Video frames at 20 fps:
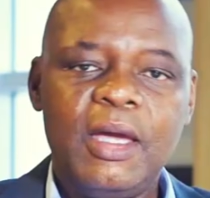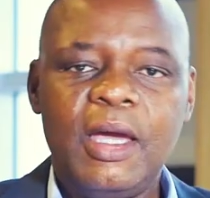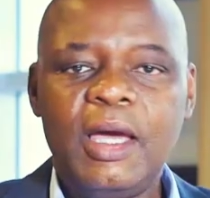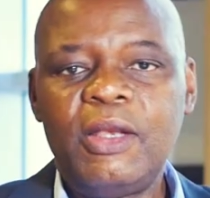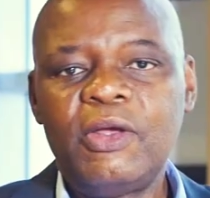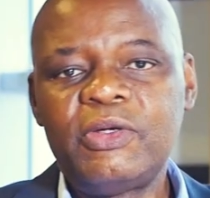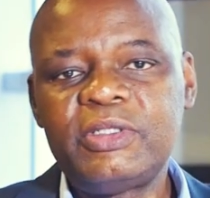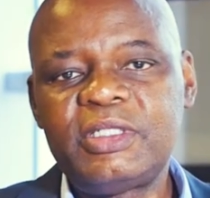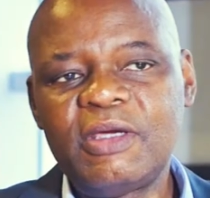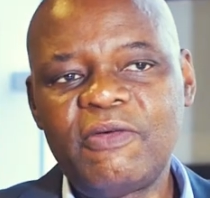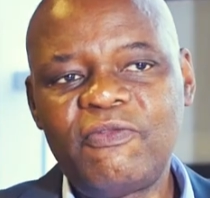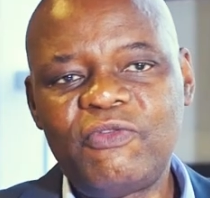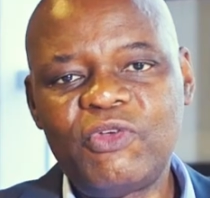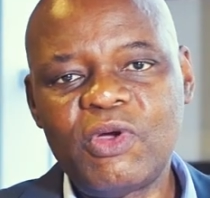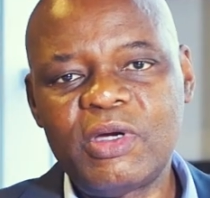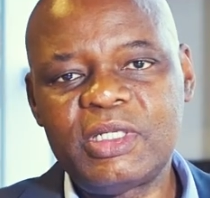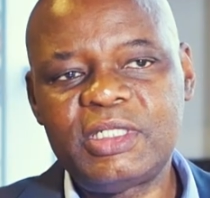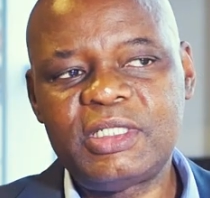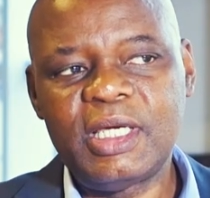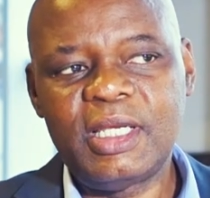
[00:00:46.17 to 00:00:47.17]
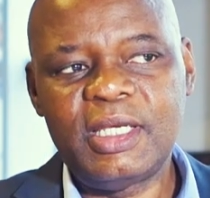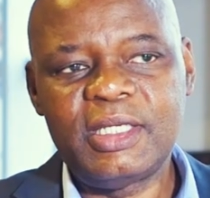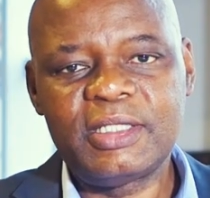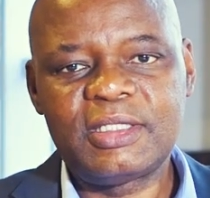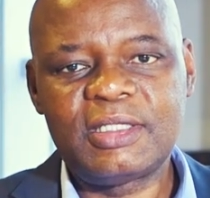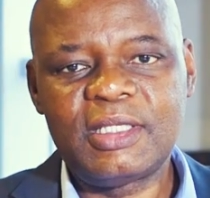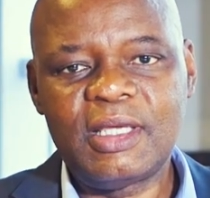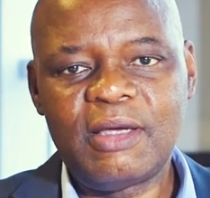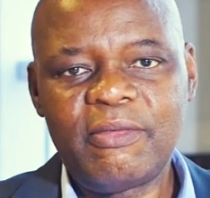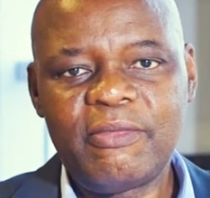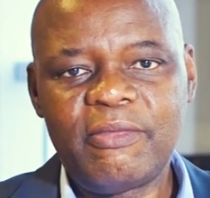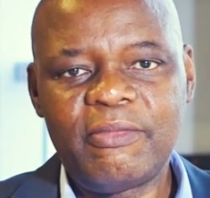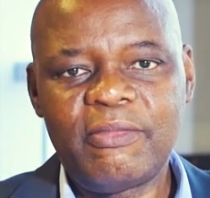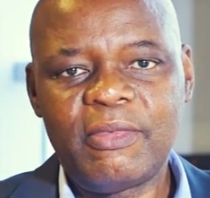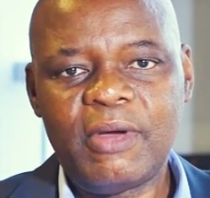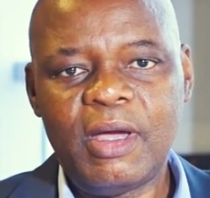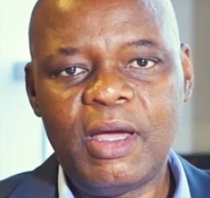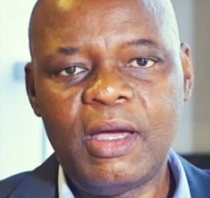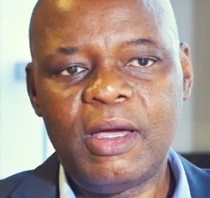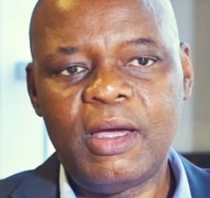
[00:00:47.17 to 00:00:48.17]
Hello dear viewer, dear listener.
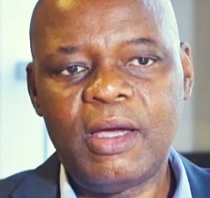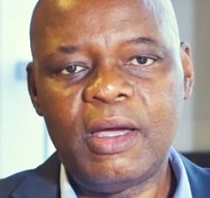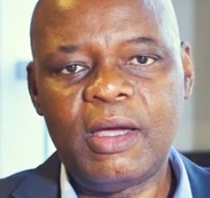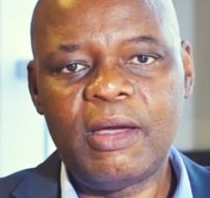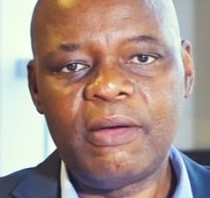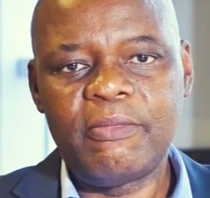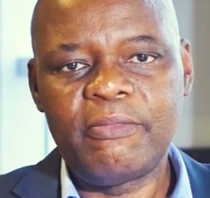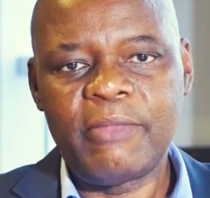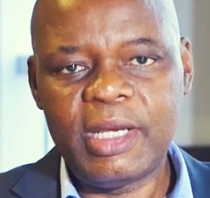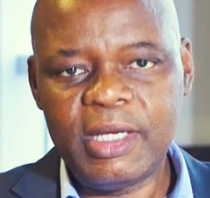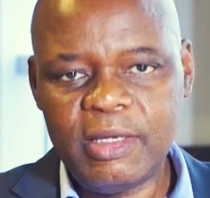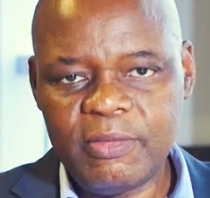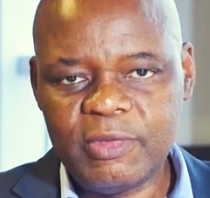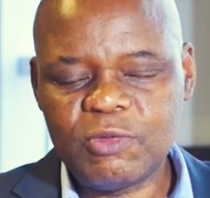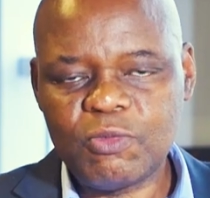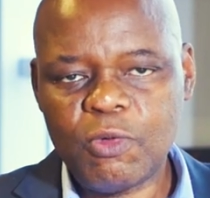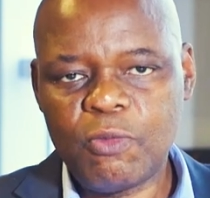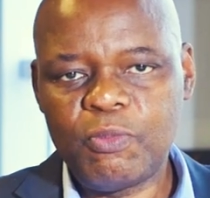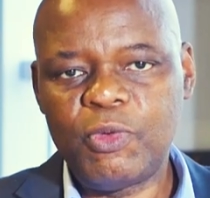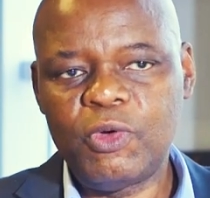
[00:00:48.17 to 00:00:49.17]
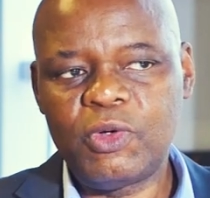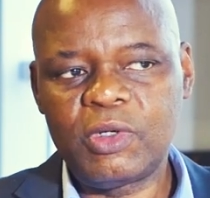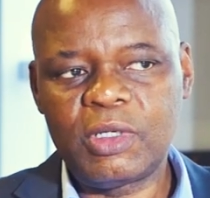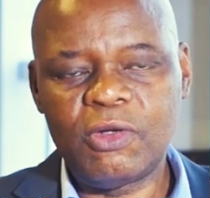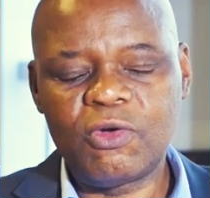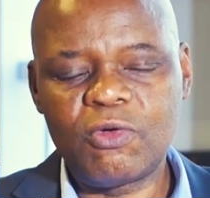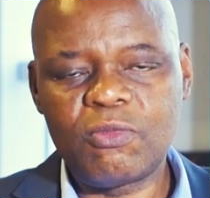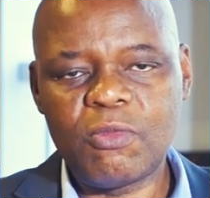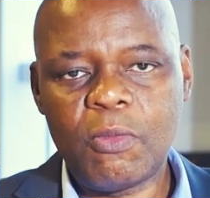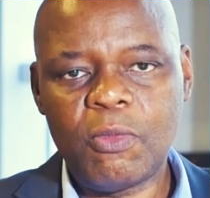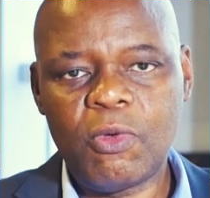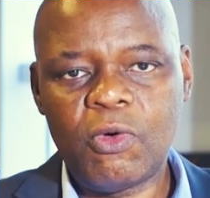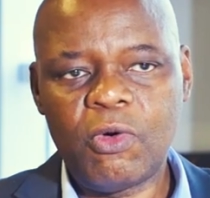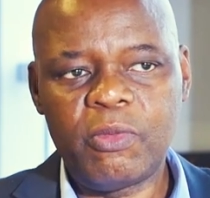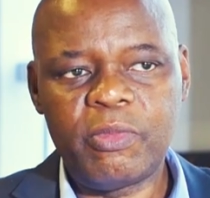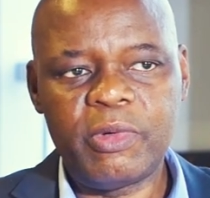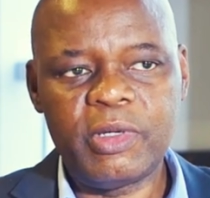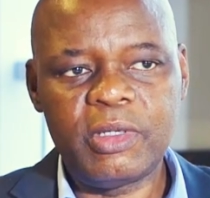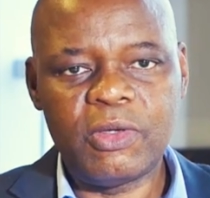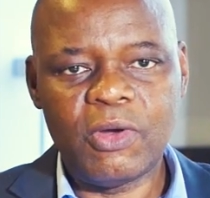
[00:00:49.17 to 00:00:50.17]
Uh, my name is Mumpulu Lerumo
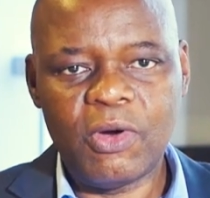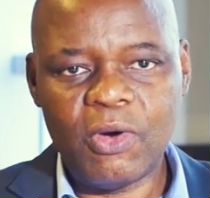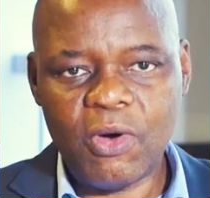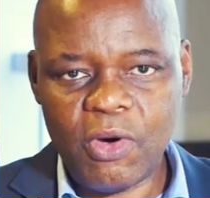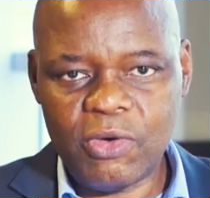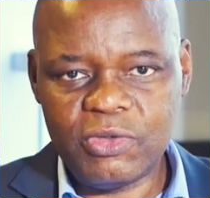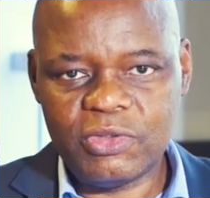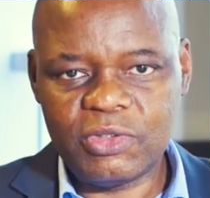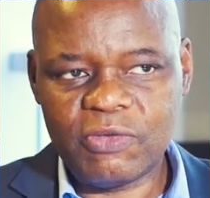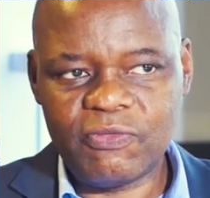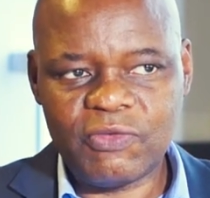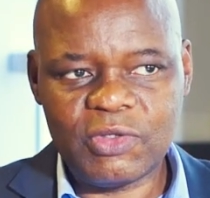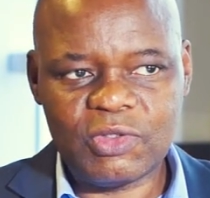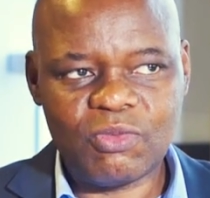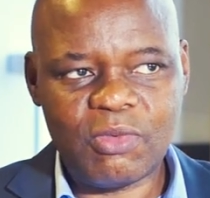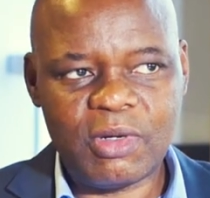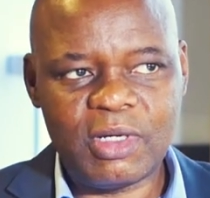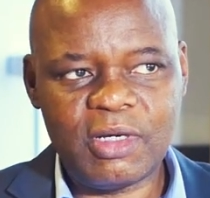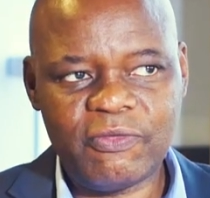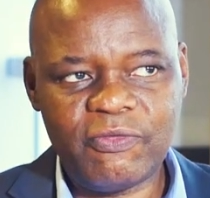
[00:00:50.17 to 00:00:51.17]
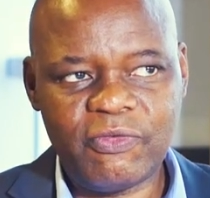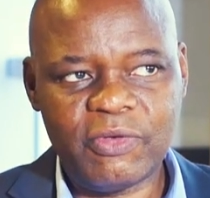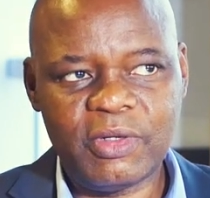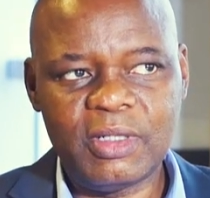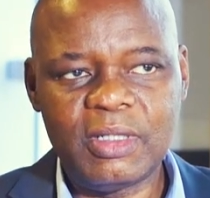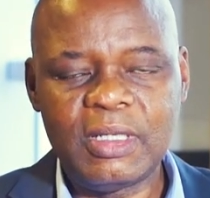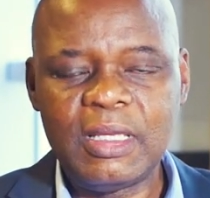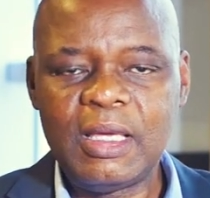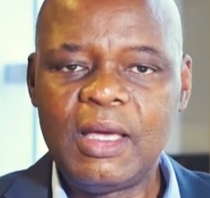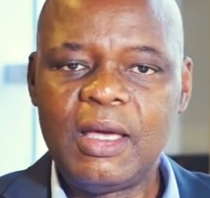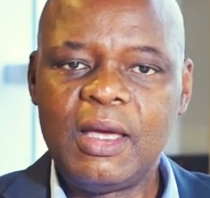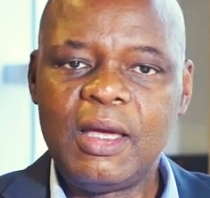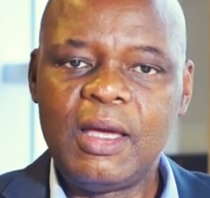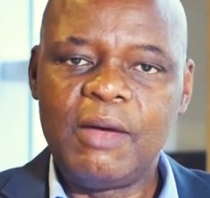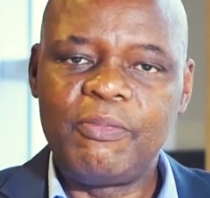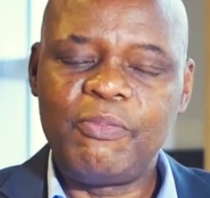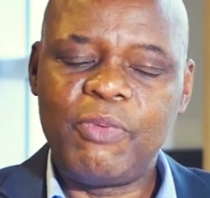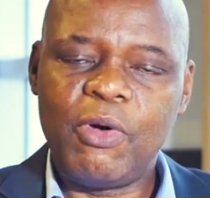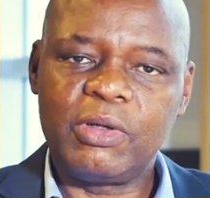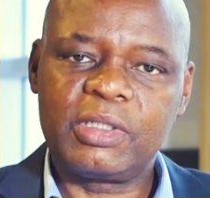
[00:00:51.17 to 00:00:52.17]
Mogobe, your host of this wonderful
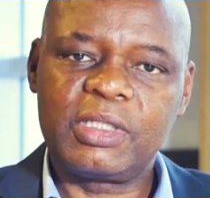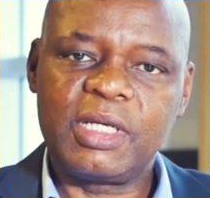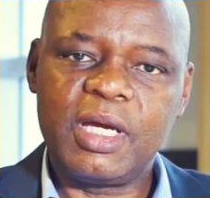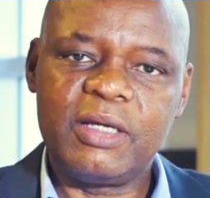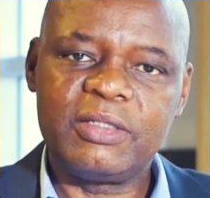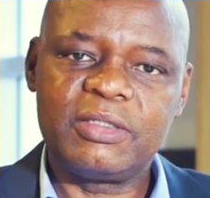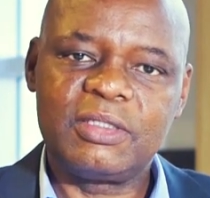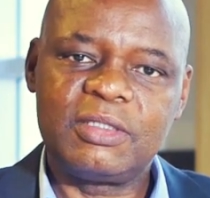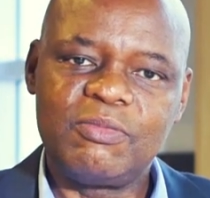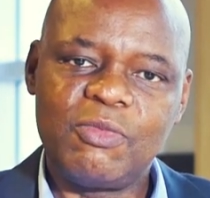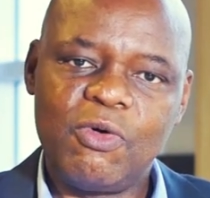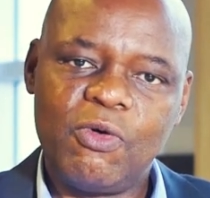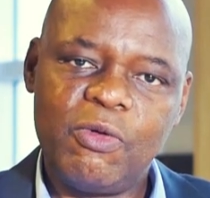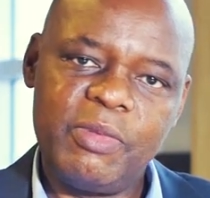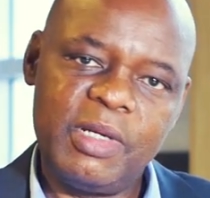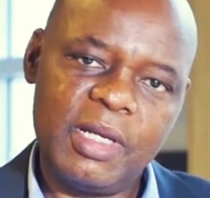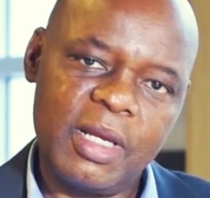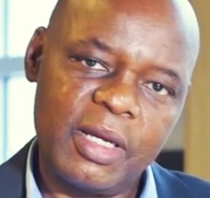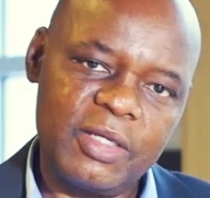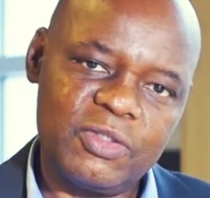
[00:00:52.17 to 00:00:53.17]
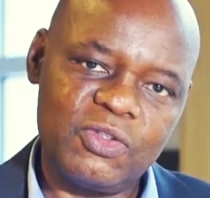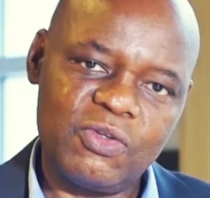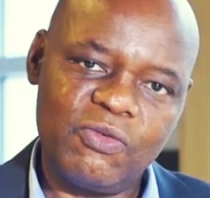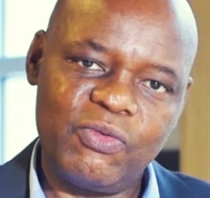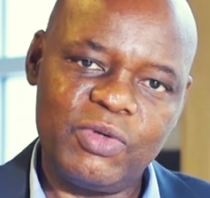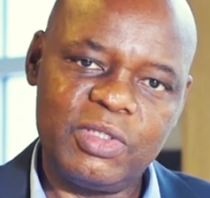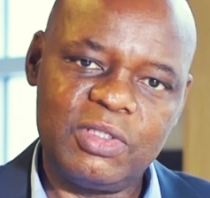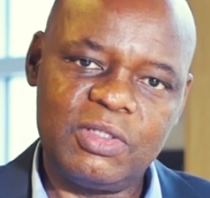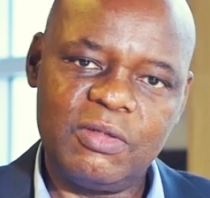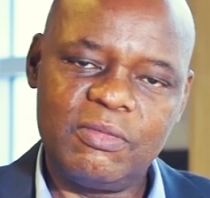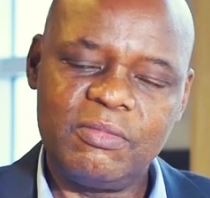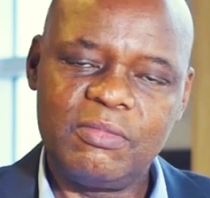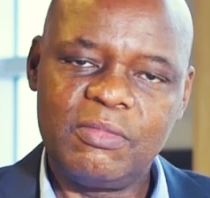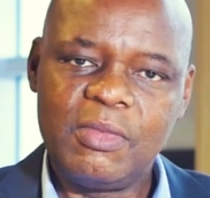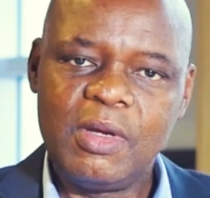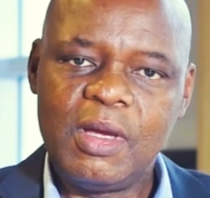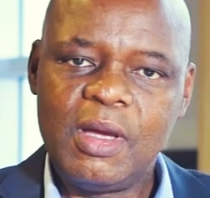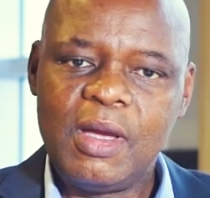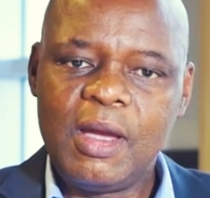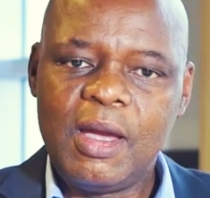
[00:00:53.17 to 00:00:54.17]
podcast, Mogobe Nuggets of Wisdom.
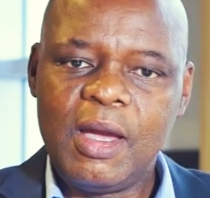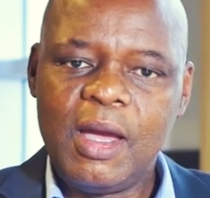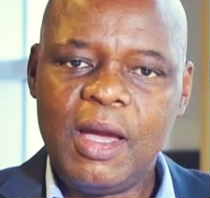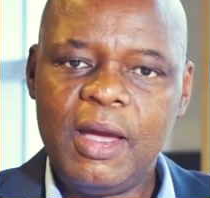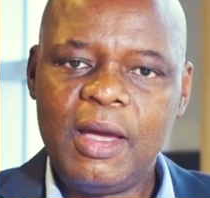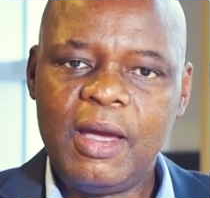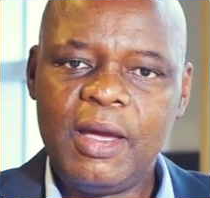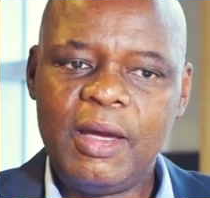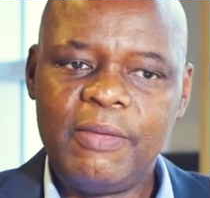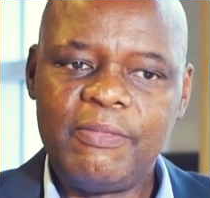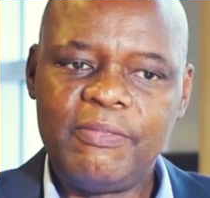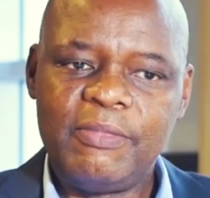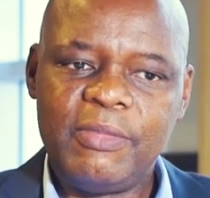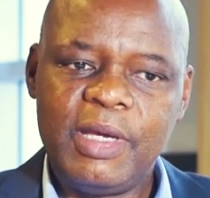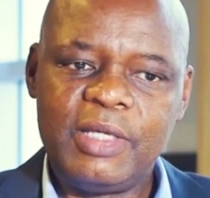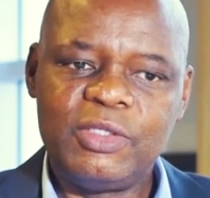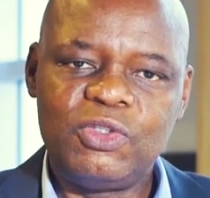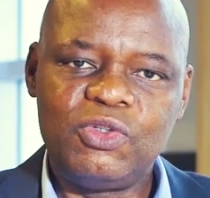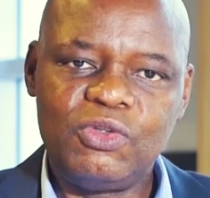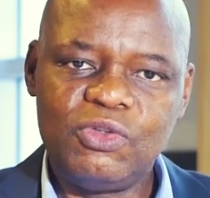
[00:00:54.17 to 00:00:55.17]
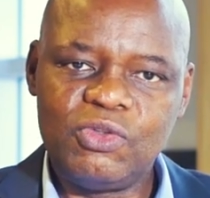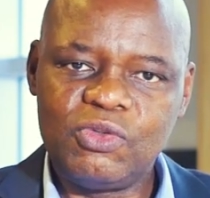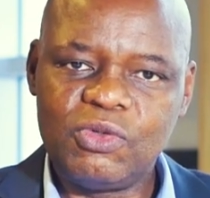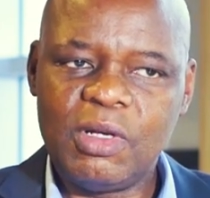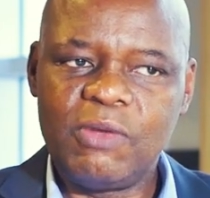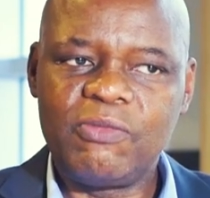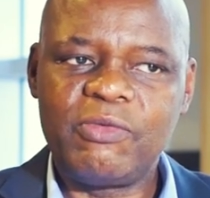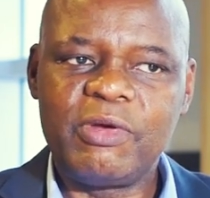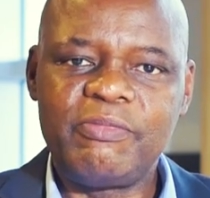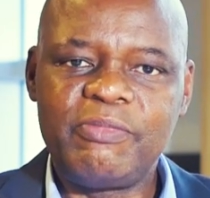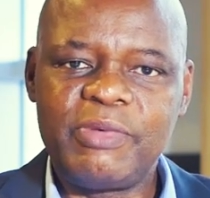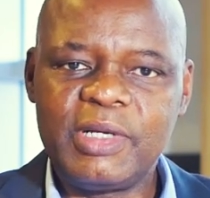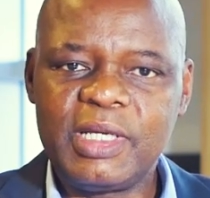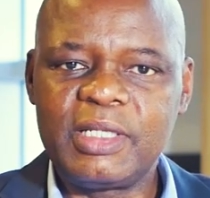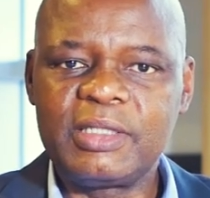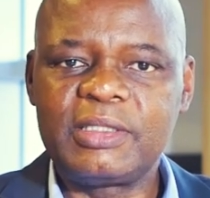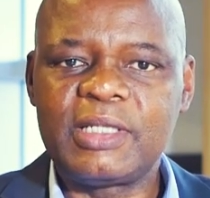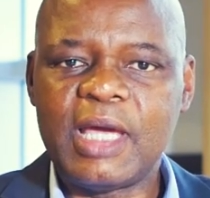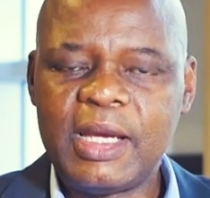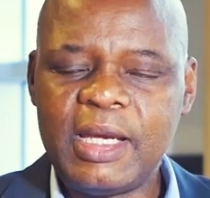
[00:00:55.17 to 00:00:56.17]
Um, as usual, we
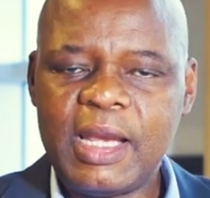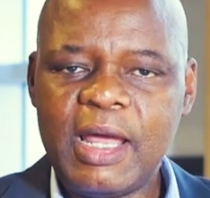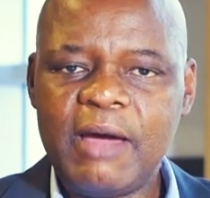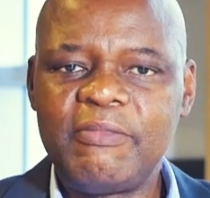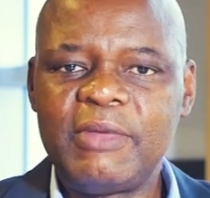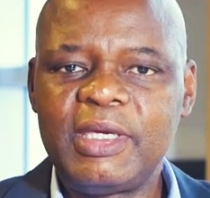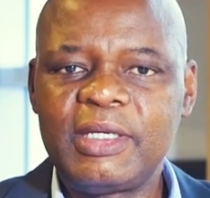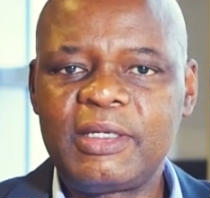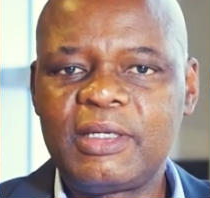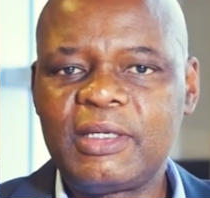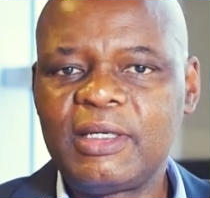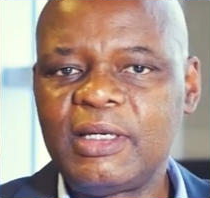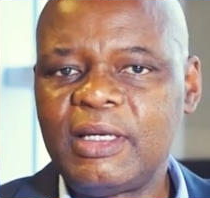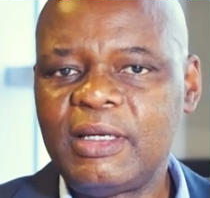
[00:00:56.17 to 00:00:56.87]
bring dynamic,